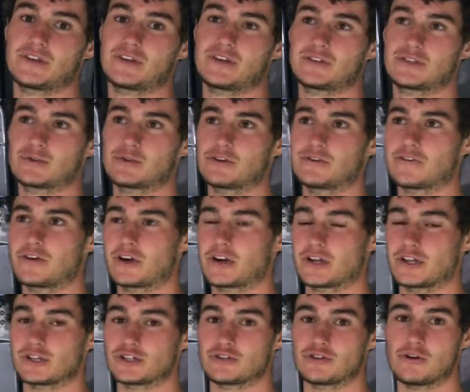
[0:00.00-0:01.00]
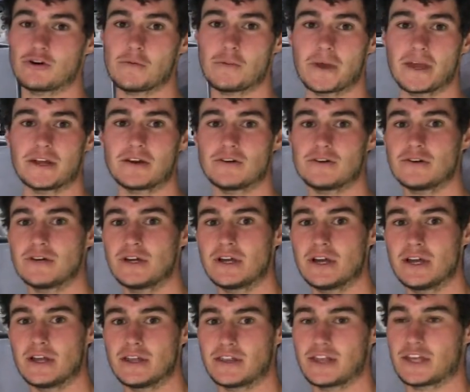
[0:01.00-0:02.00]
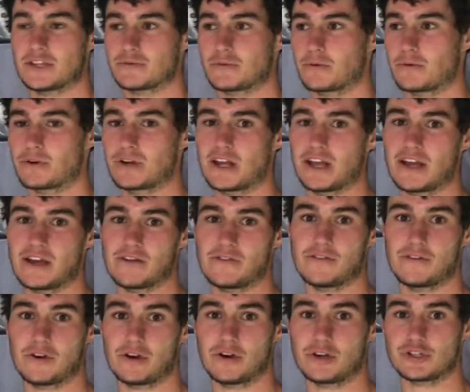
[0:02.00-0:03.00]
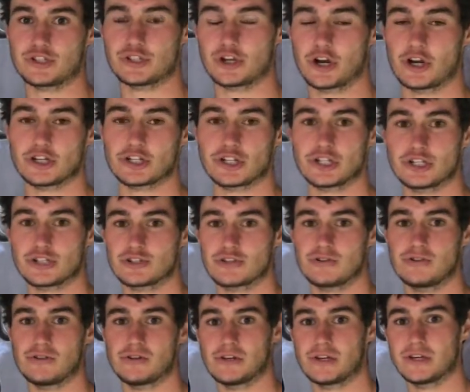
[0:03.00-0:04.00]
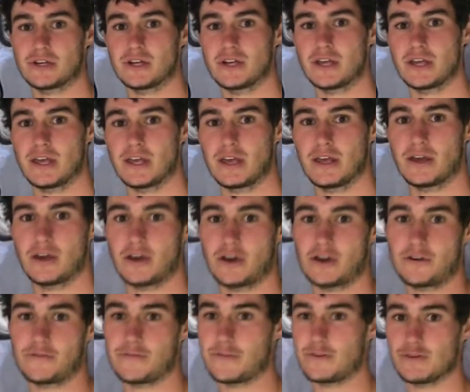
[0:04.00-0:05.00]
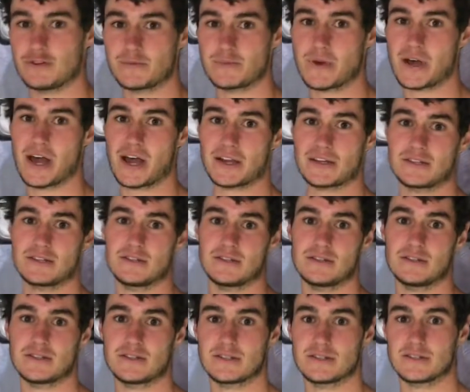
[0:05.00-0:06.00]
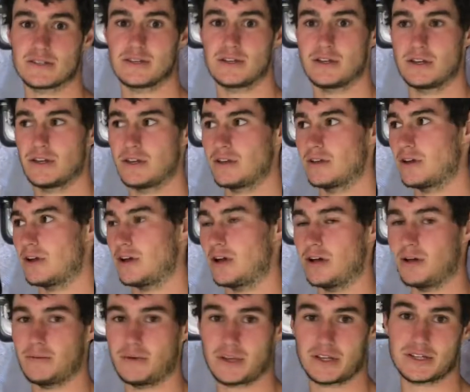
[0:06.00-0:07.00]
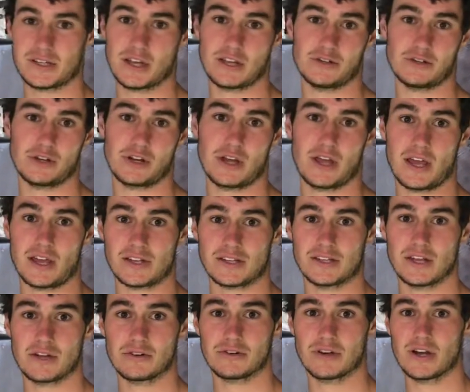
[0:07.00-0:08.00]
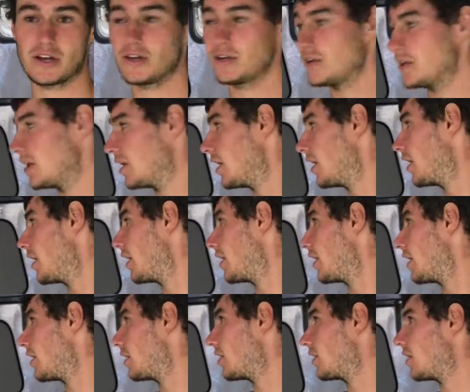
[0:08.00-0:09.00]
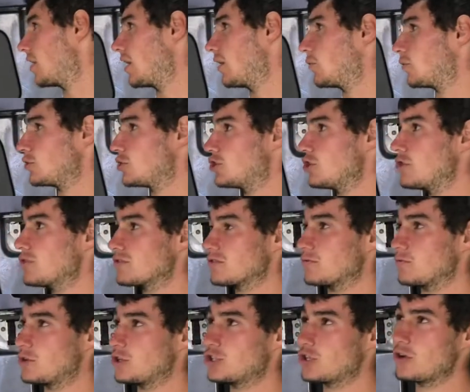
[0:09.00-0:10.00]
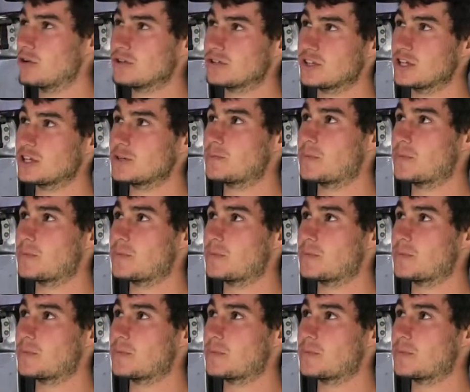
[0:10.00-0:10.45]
sort of our control panel. That's where we're going to have our charge controller, our fuse boxes, etc., etc. We chose this